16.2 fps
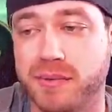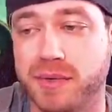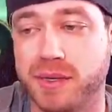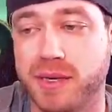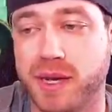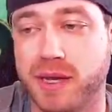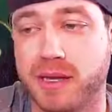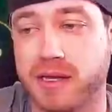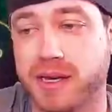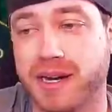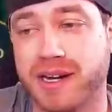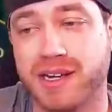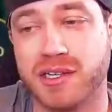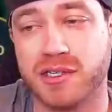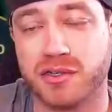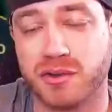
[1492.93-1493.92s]
then kind of
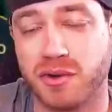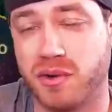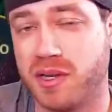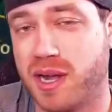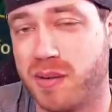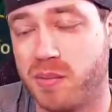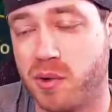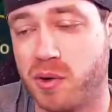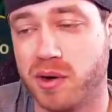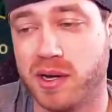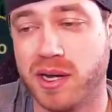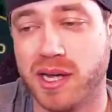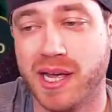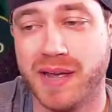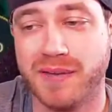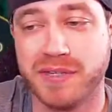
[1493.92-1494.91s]
control a lot more.
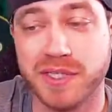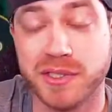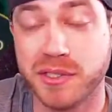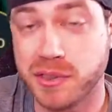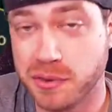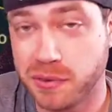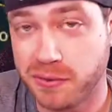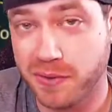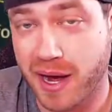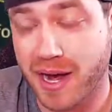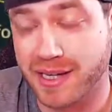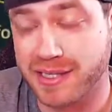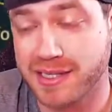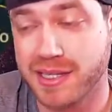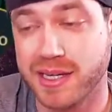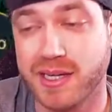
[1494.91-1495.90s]
If she's too fast,